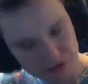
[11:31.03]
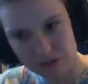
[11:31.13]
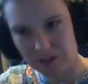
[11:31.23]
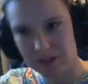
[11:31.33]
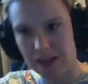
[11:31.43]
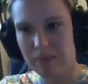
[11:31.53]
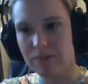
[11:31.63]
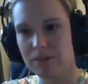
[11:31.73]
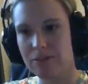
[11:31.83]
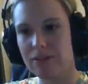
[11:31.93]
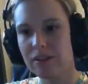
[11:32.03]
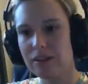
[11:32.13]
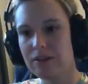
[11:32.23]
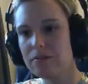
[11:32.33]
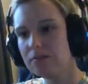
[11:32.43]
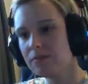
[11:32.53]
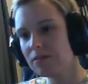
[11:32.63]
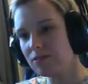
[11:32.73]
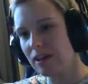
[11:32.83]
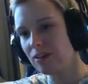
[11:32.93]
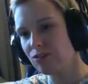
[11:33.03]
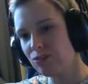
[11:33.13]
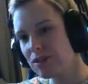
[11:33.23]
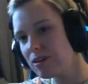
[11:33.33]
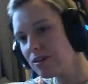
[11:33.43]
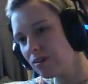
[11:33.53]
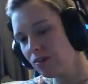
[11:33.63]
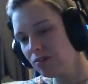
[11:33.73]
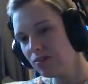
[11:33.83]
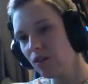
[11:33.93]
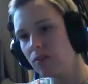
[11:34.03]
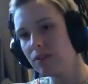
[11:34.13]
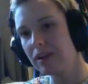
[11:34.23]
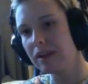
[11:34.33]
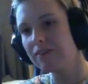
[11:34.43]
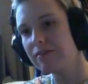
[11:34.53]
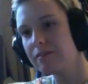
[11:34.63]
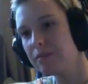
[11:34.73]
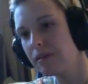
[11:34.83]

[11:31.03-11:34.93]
on the camera, it's got like texturing on the glittery bit.